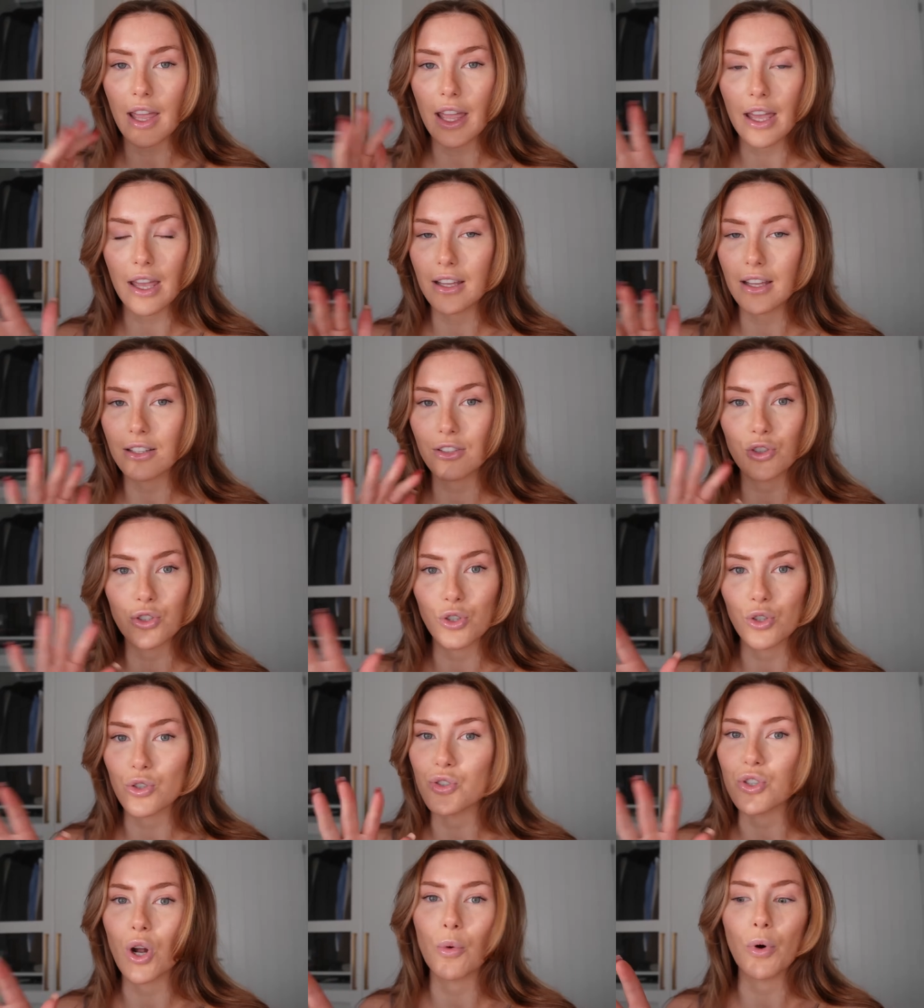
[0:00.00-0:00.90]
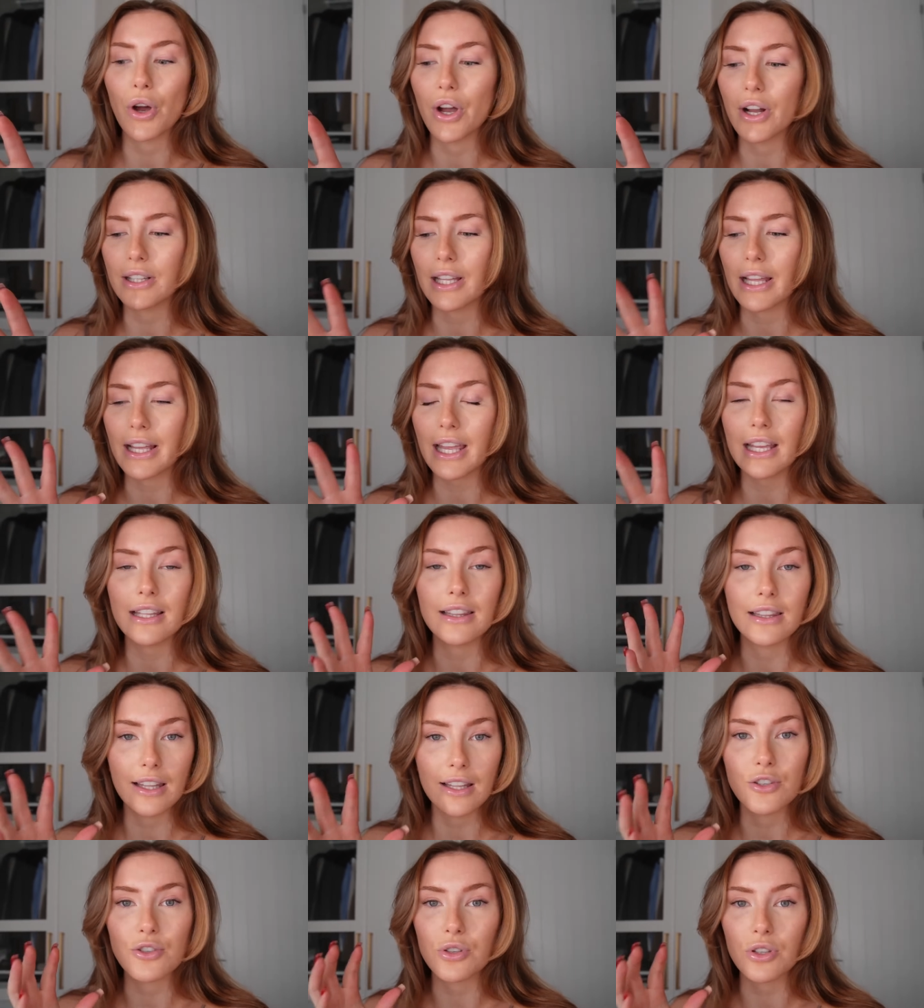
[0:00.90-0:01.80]
it does not work like it
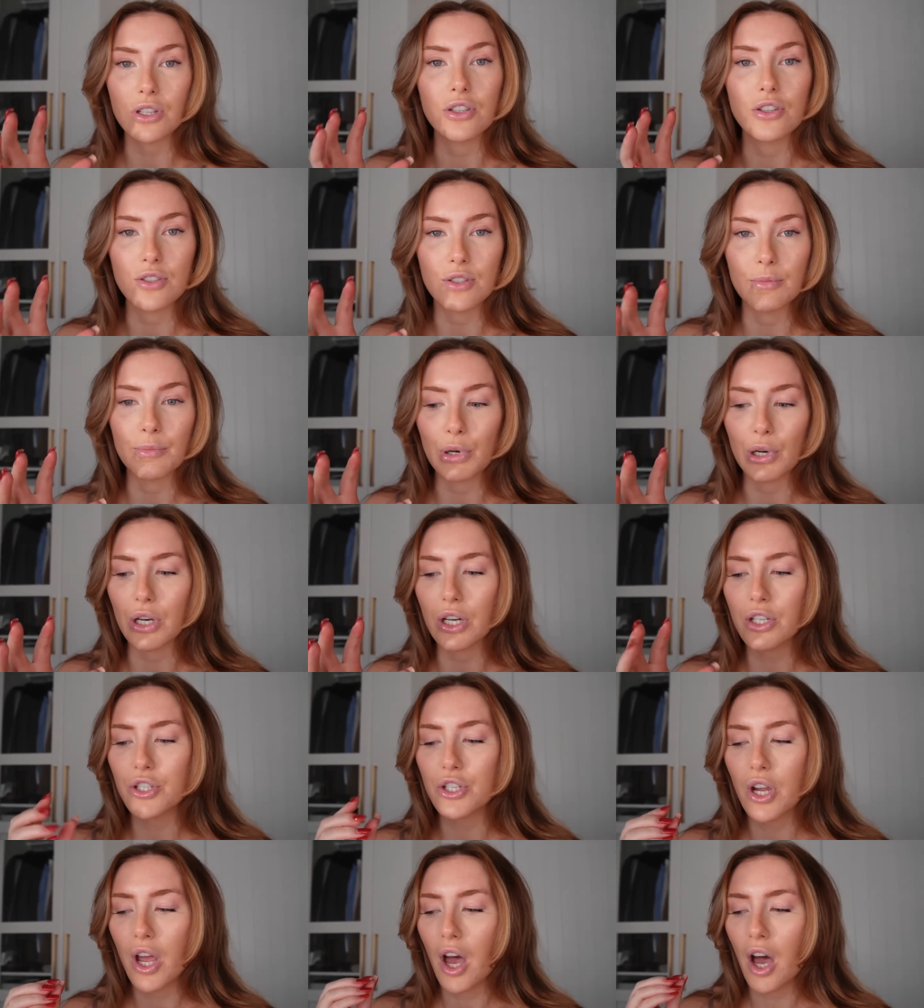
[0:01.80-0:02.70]
literally doesn't budge.